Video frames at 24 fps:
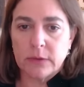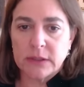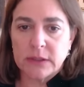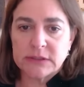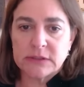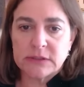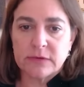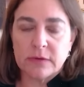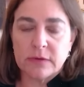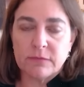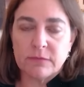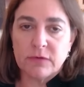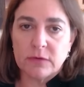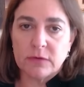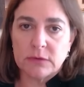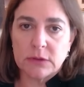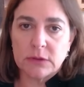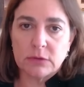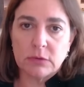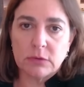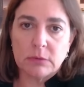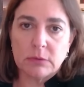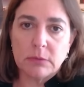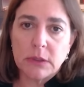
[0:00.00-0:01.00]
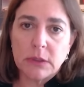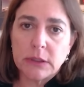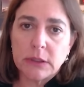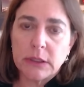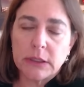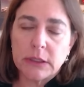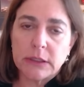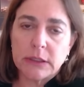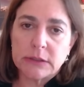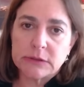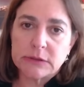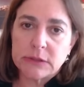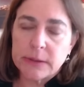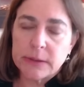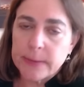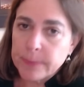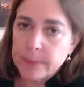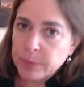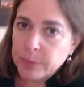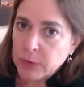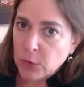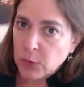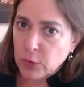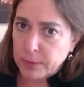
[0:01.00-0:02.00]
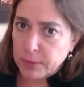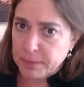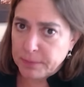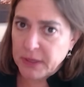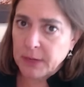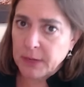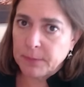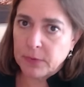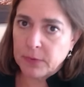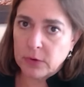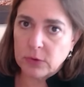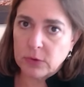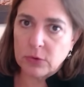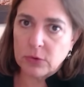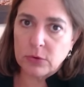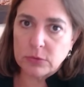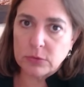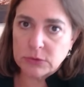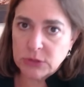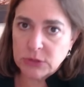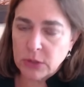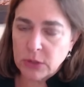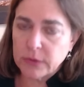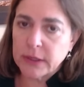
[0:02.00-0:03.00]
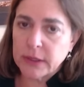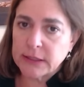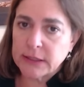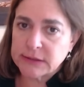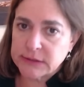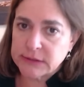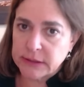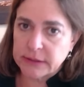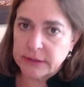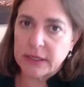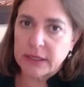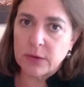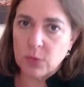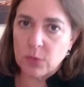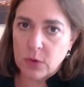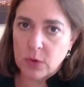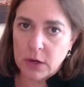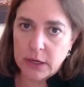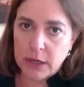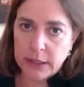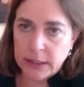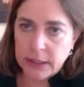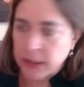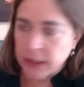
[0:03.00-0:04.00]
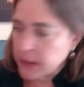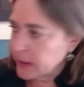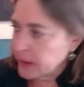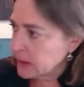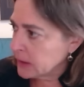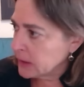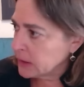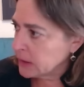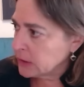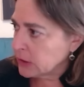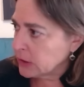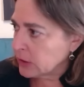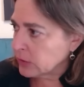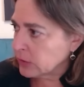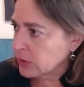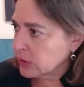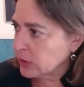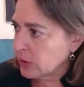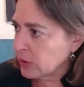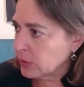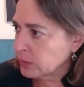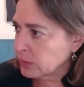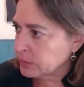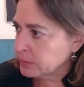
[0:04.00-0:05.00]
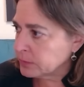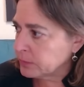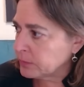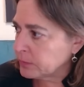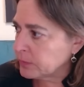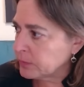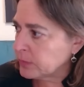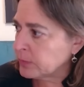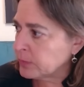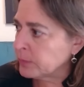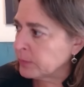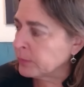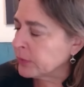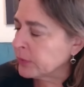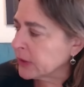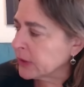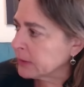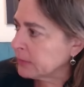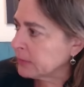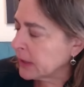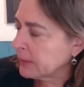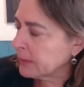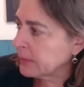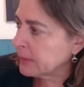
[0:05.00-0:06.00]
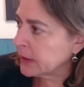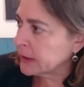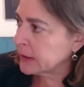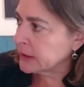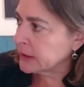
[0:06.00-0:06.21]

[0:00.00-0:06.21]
the rest of them, 53 million is what people who donate said they want, go bring my